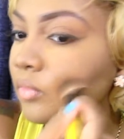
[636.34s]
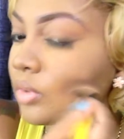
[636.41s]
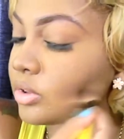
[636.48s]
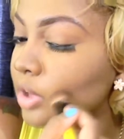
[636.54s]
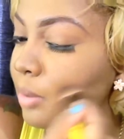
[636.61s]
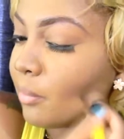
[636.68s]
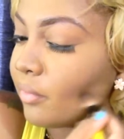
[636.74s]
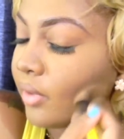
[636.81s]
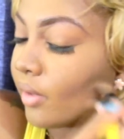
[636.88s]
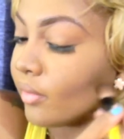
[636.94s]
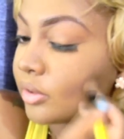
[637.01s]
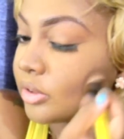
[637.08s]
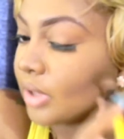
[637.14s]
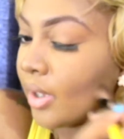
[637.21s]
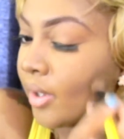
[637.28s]
Same with the
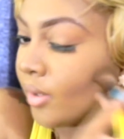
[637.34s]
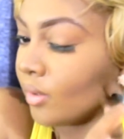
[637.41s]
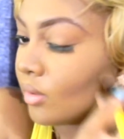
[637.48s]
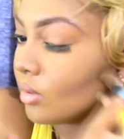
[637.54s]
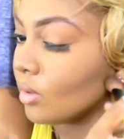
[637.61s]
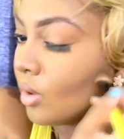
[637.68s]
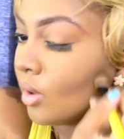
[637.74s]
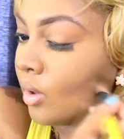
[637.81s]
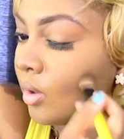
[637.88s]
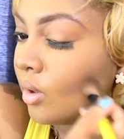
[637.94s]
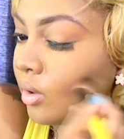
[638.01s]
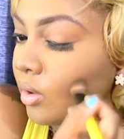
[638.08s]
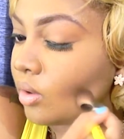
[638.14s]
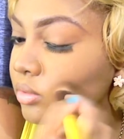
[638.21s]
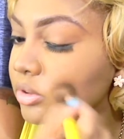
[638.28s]
other side.
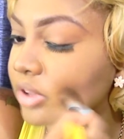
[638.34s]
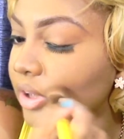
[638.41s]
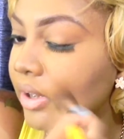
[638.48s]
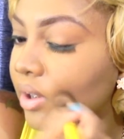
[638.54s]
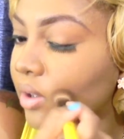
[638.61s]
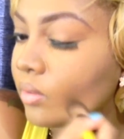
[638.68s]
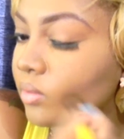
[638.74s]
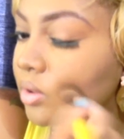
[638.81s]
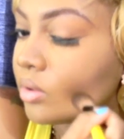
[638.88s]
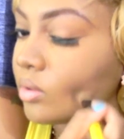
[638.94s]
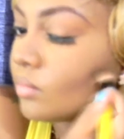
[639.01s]
Go down.